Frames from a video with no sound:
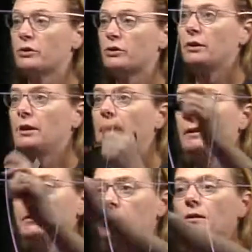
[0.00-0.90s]
to the
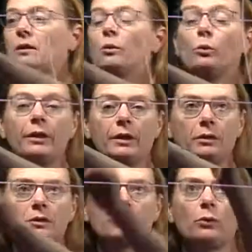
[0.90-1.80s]
lens, within
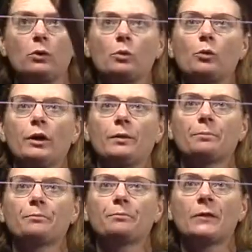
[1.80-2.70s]
its focal point,
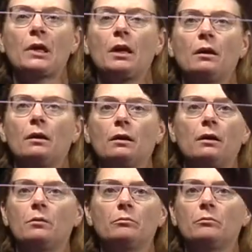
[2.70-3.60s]

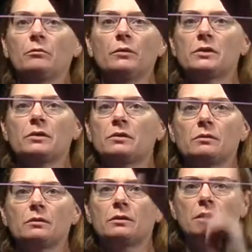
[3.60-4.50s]
let's
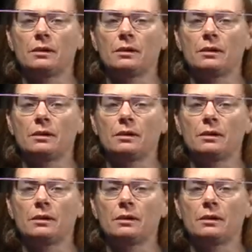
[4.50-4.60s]
say